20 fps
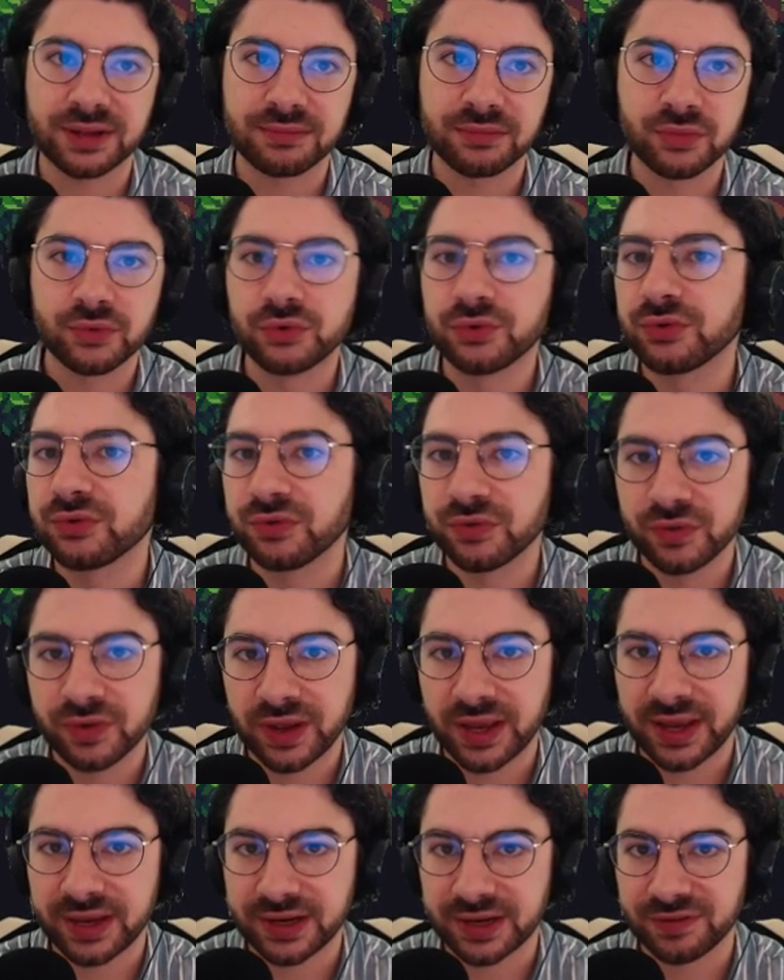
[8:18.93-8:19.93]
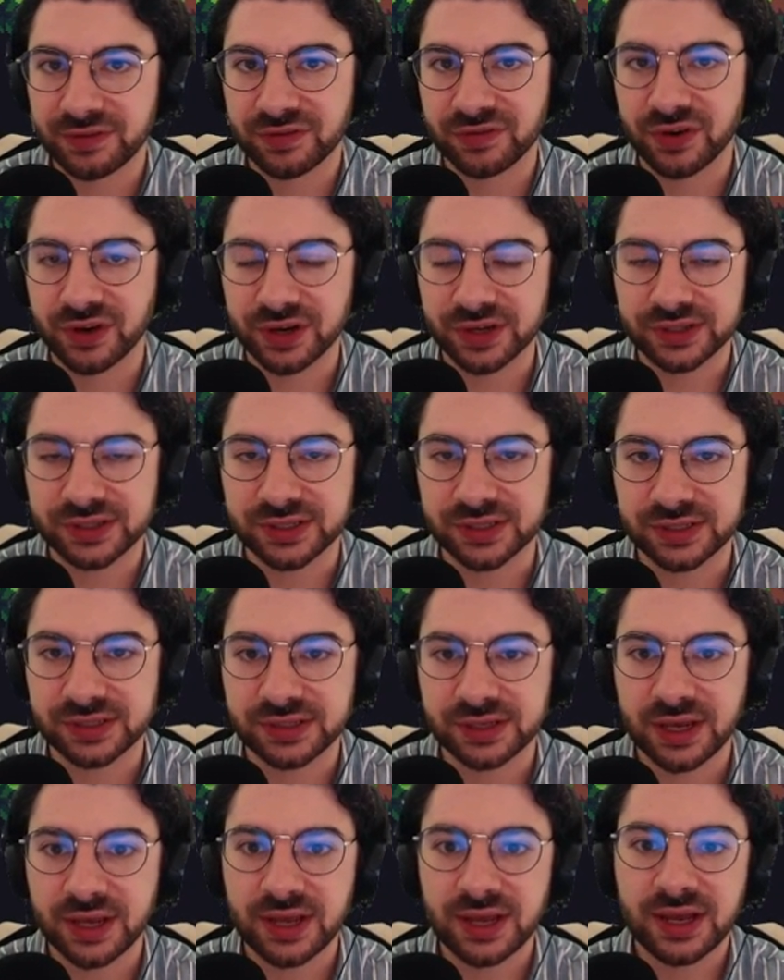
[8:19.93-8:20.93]
move any of the
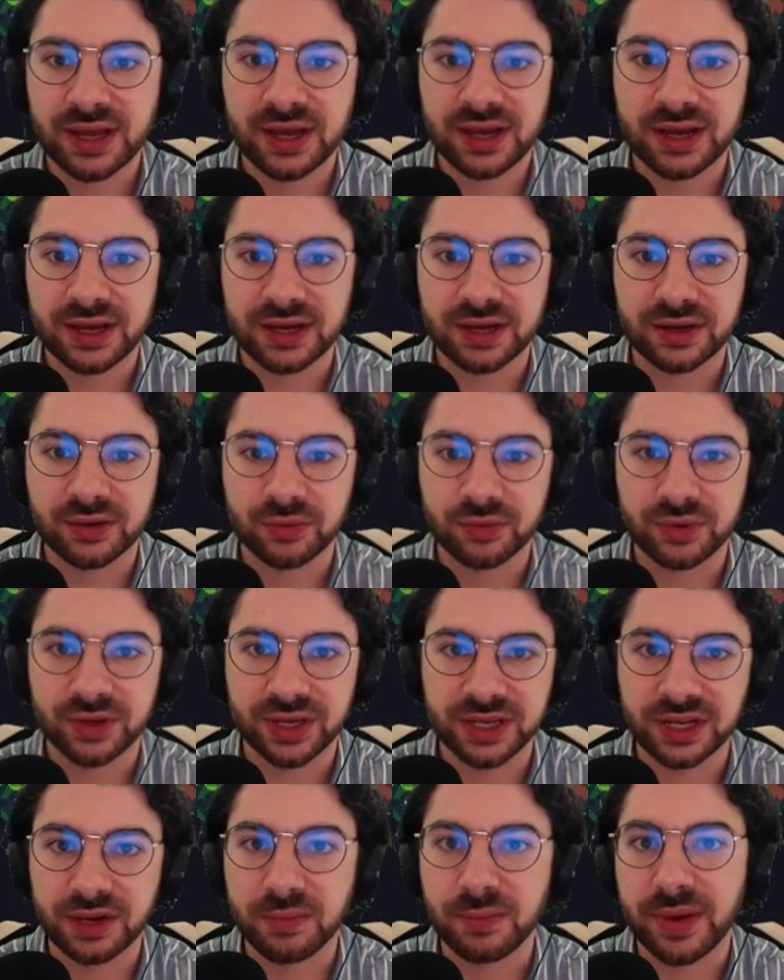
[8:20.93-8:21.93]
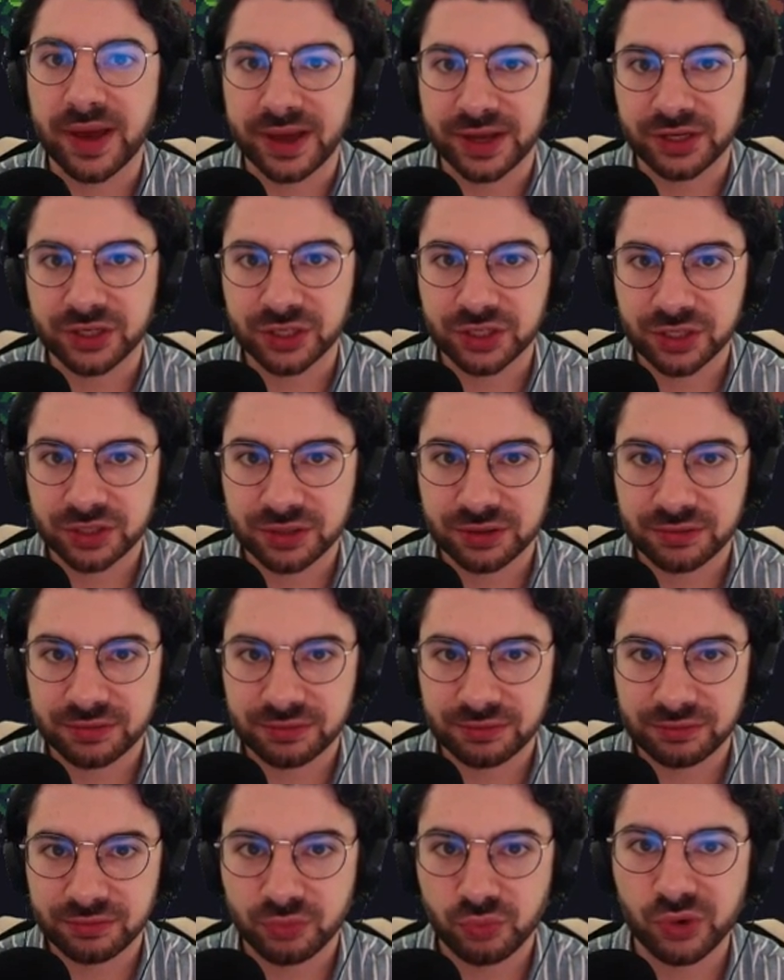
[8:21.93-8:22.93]
vertices uh, in a mesh
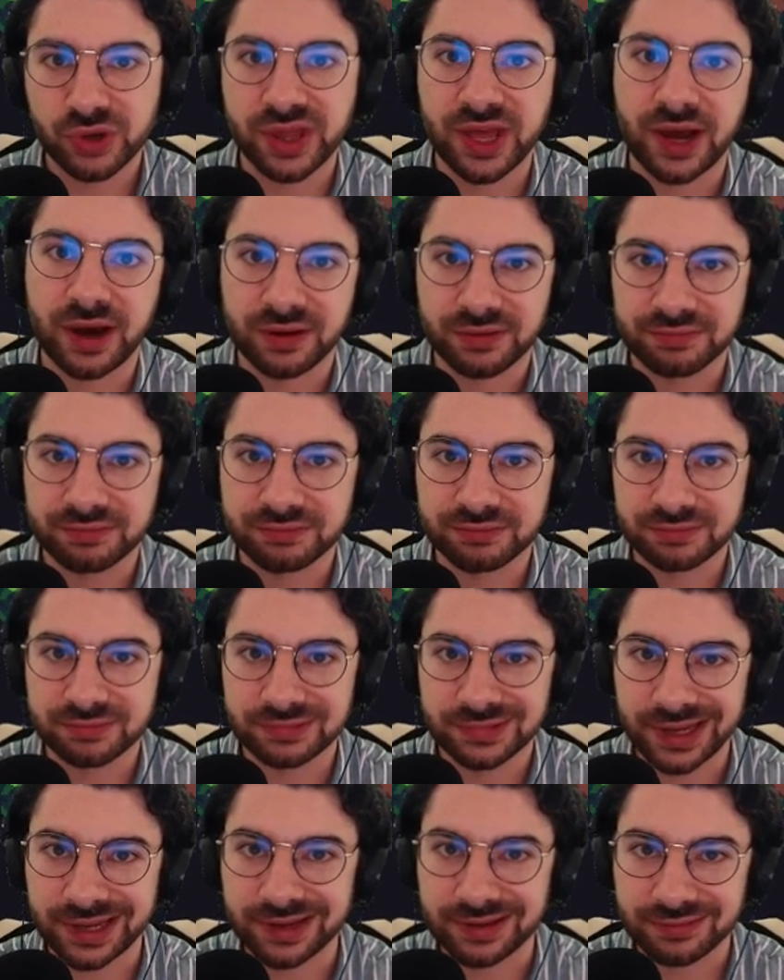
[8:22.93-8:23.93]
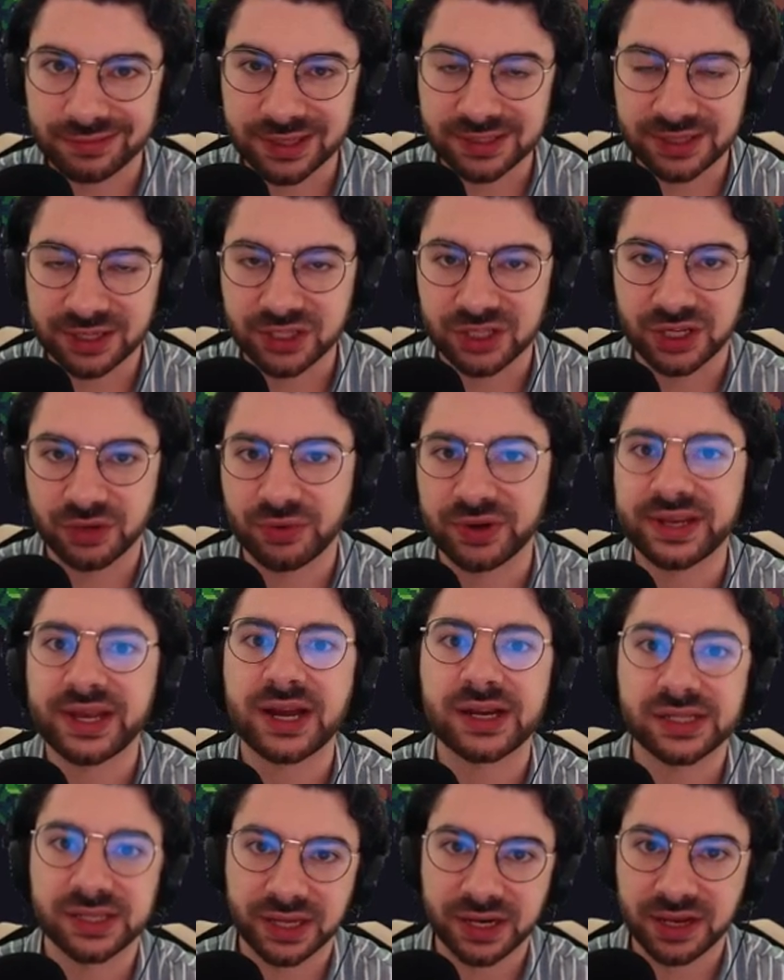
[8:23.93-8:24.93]
without like essentially
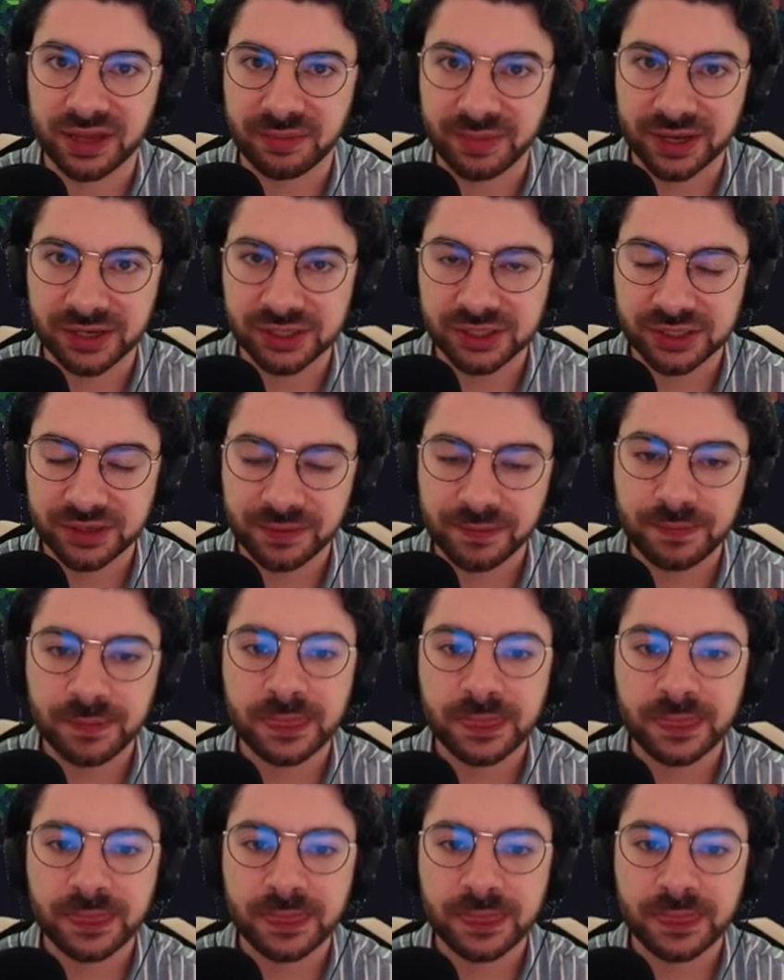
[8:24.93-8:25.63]
recalculating the mesh.